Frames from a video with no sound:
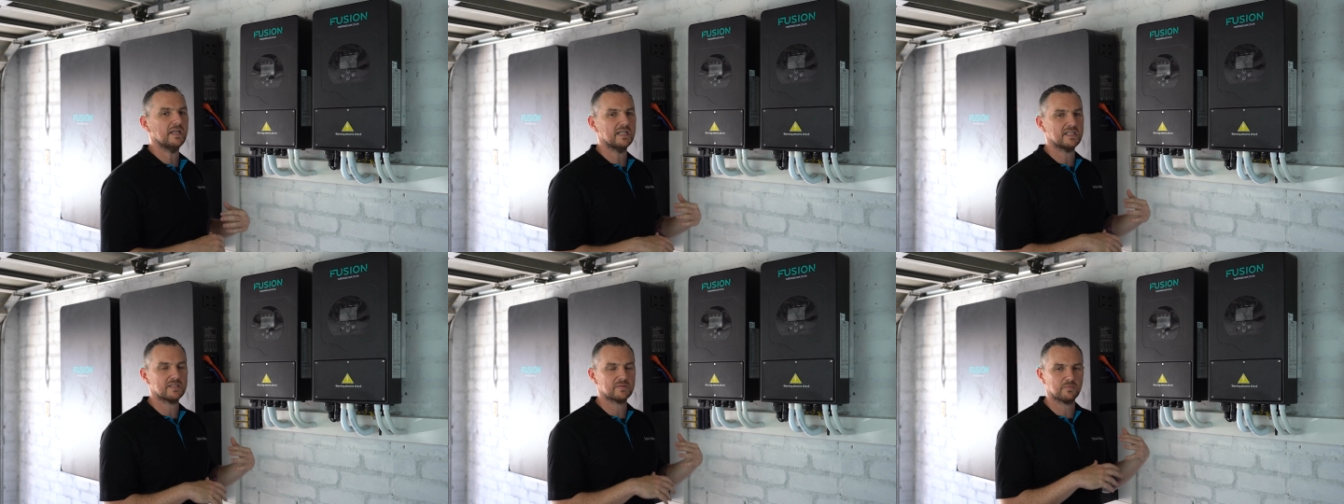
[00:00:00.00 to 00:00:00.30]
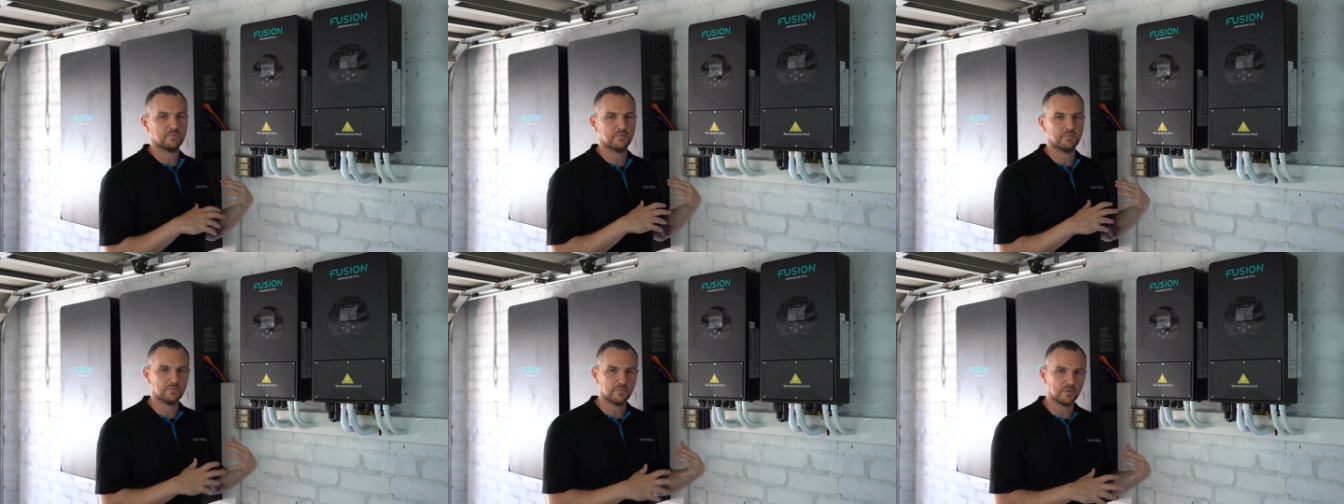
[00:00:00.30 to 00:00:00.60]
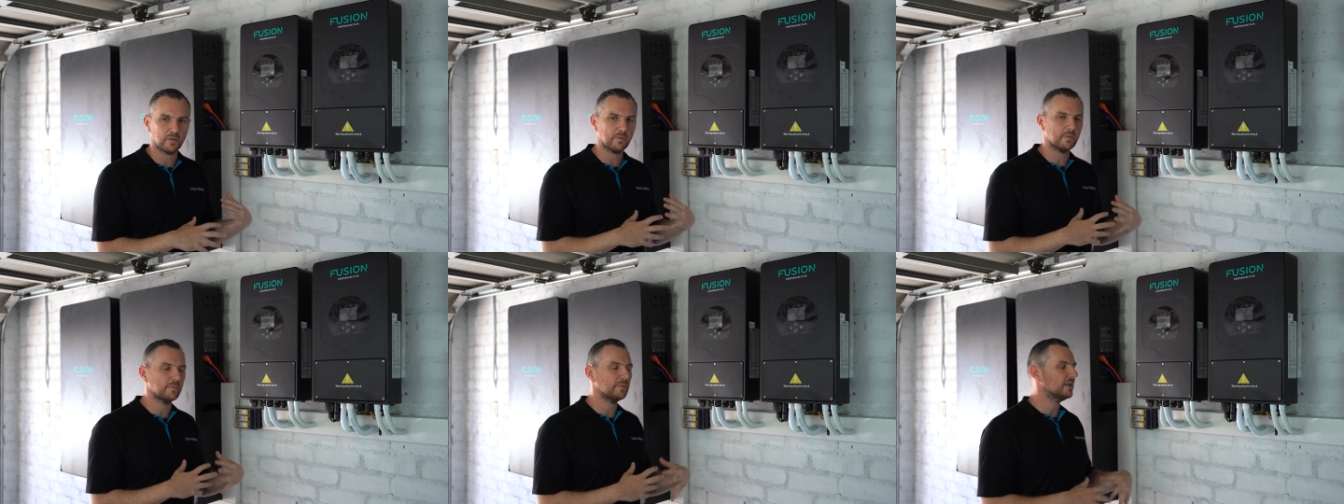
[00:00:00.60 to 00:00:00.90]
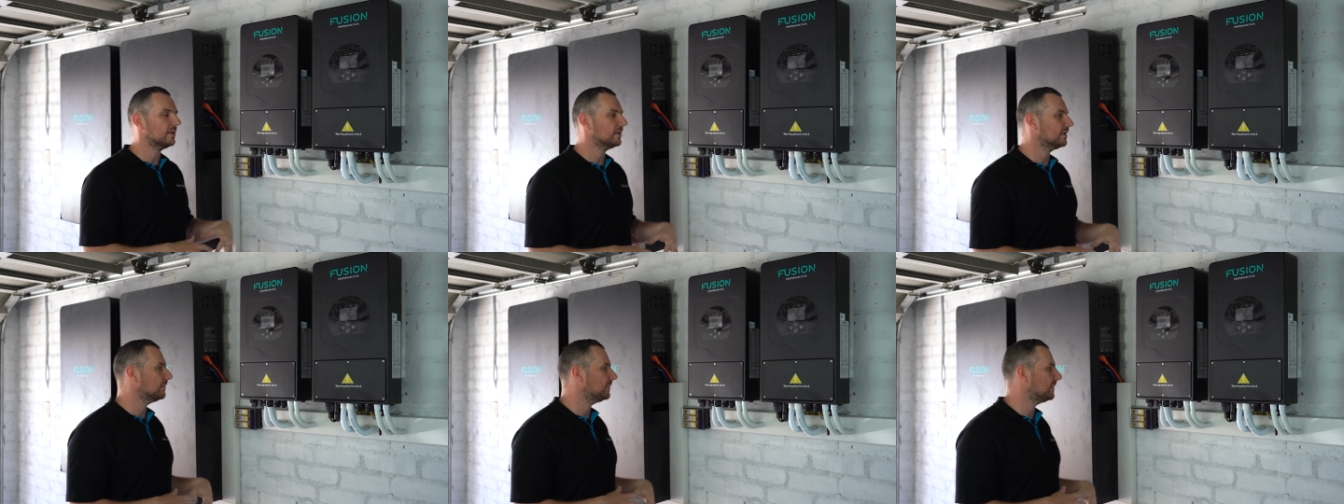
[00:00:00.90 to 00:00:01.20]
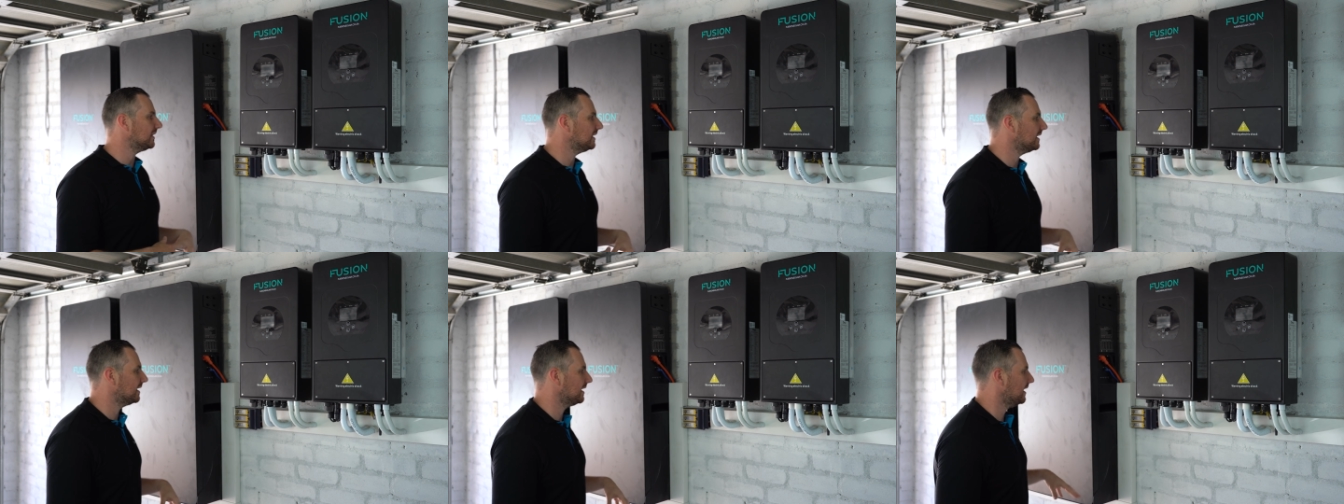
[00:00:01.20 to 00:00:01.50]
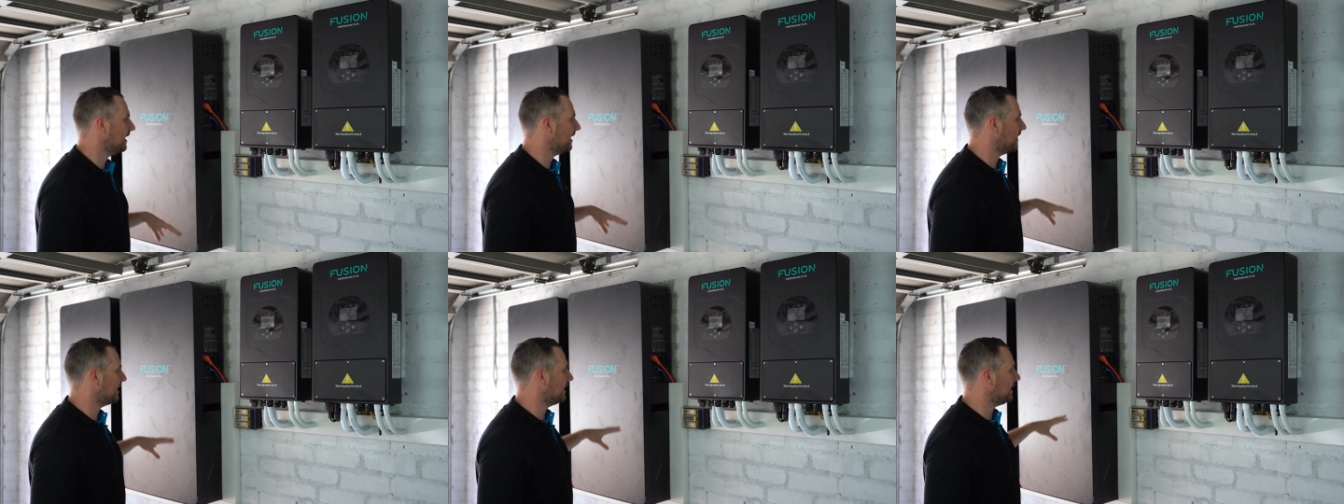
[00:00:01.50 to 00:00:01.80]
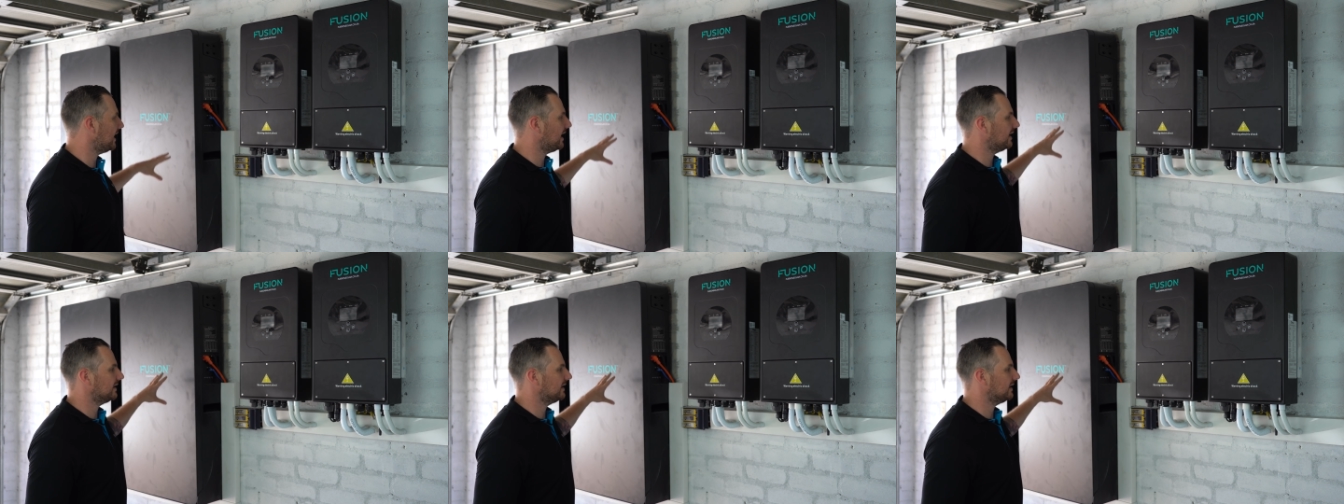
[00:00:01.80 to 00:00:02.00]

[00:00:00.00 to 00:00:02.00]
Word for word: is probably gonna be uh,